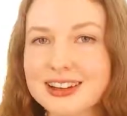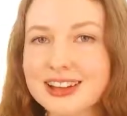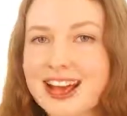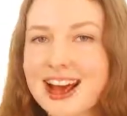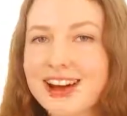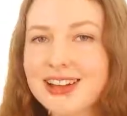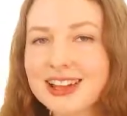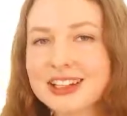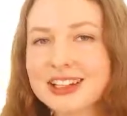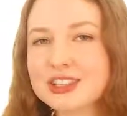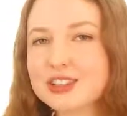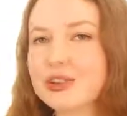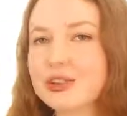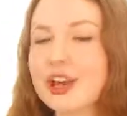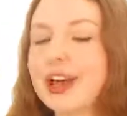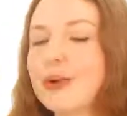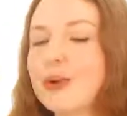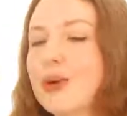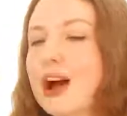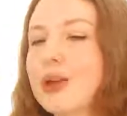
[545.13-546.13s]
Now let's
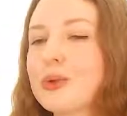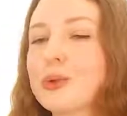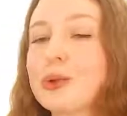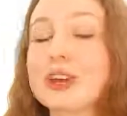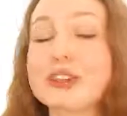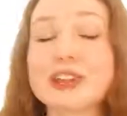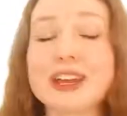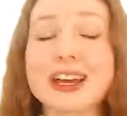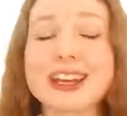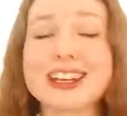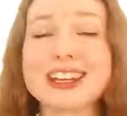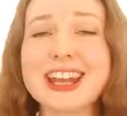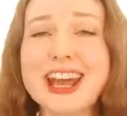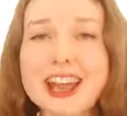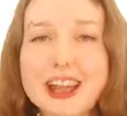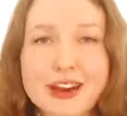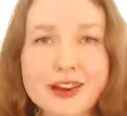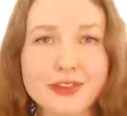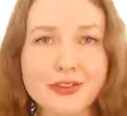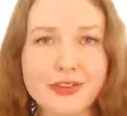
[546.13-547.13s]
try one with a
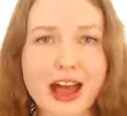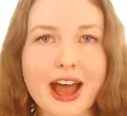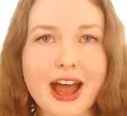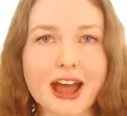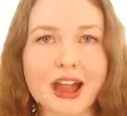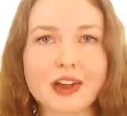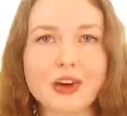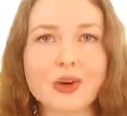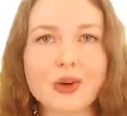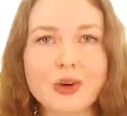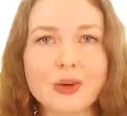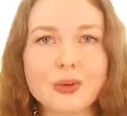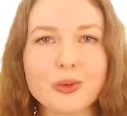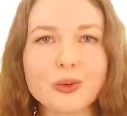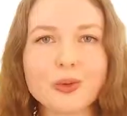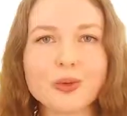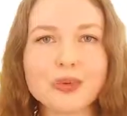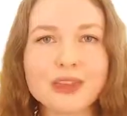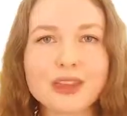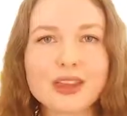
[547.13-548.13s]
negative angle.
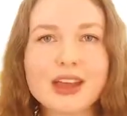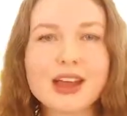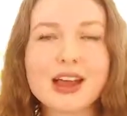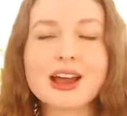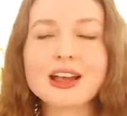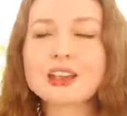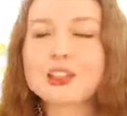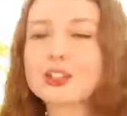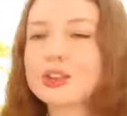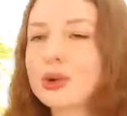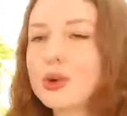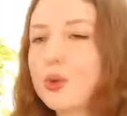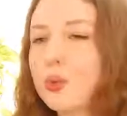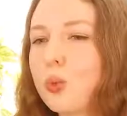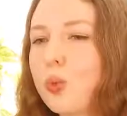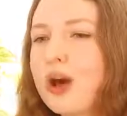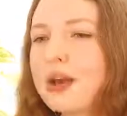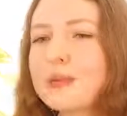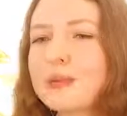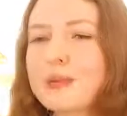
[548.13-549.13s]
So
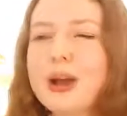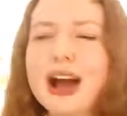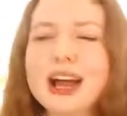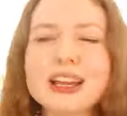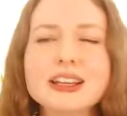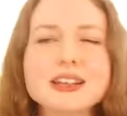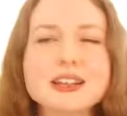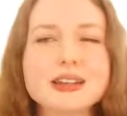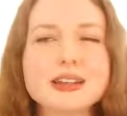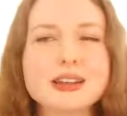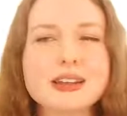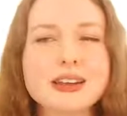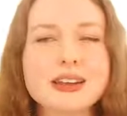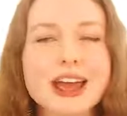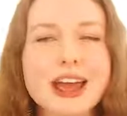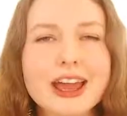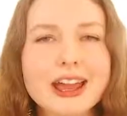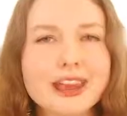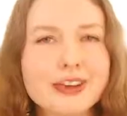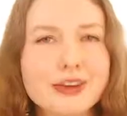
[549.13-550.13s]
what might
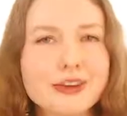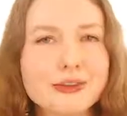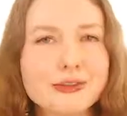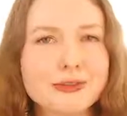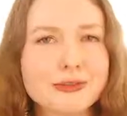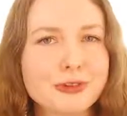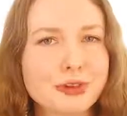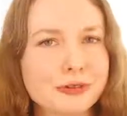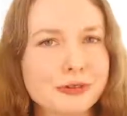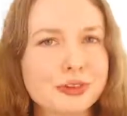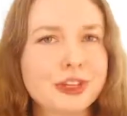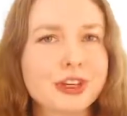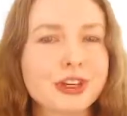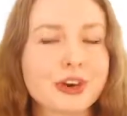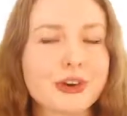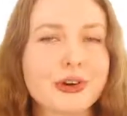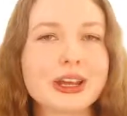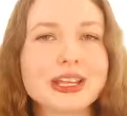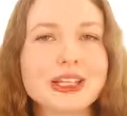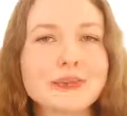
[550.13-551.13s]
negative fifty
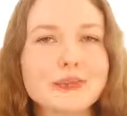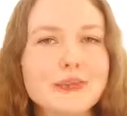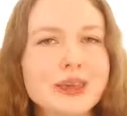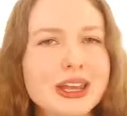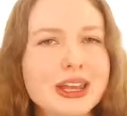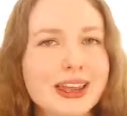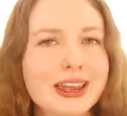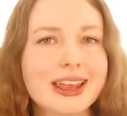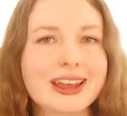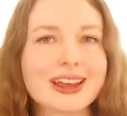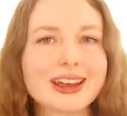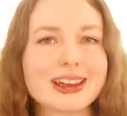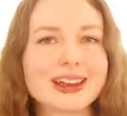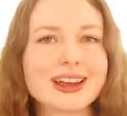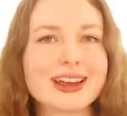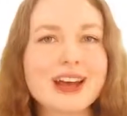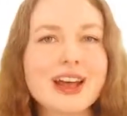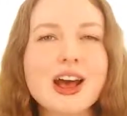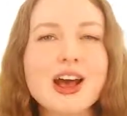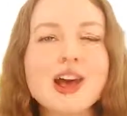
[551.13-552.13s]
degrees
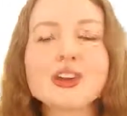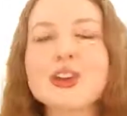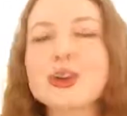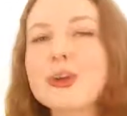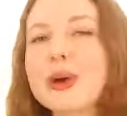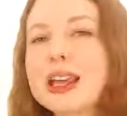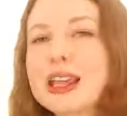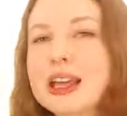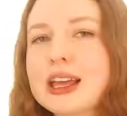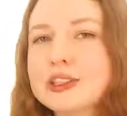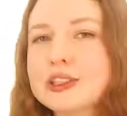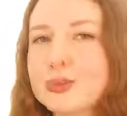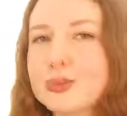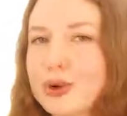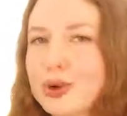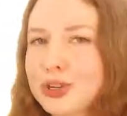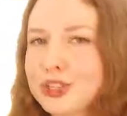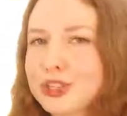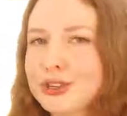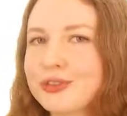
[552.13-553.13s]
mean? You might like to
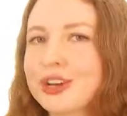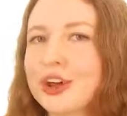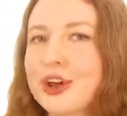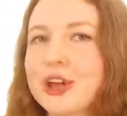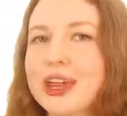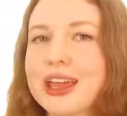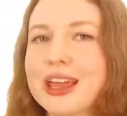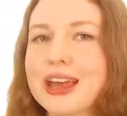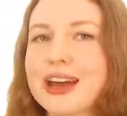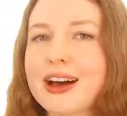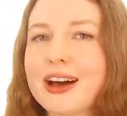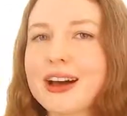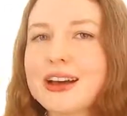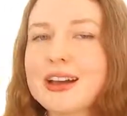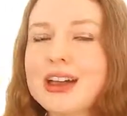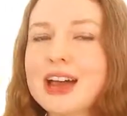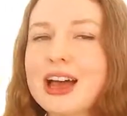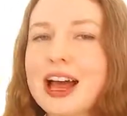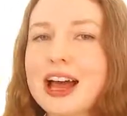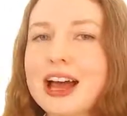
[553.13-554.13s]
pause the video here
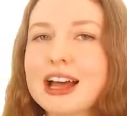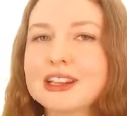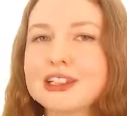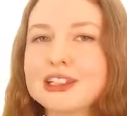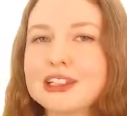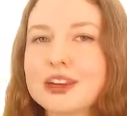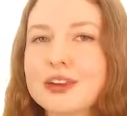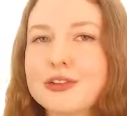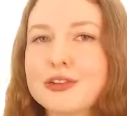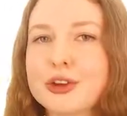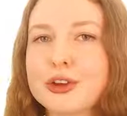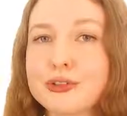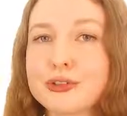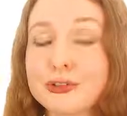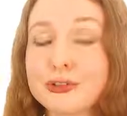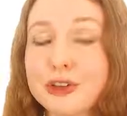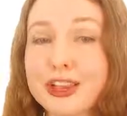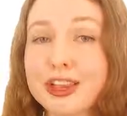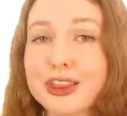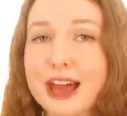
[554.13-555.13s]
and see if you can
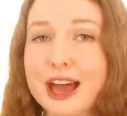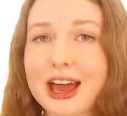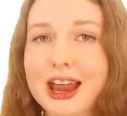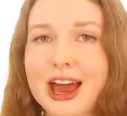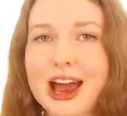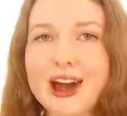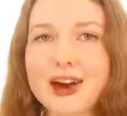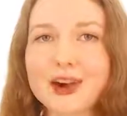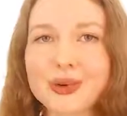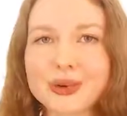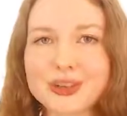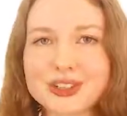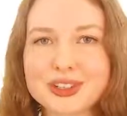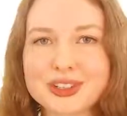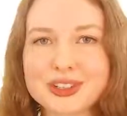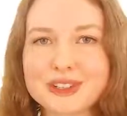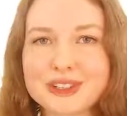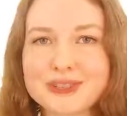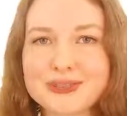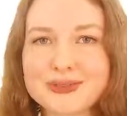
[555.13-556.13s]
figure that
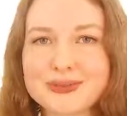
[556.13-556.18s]
out.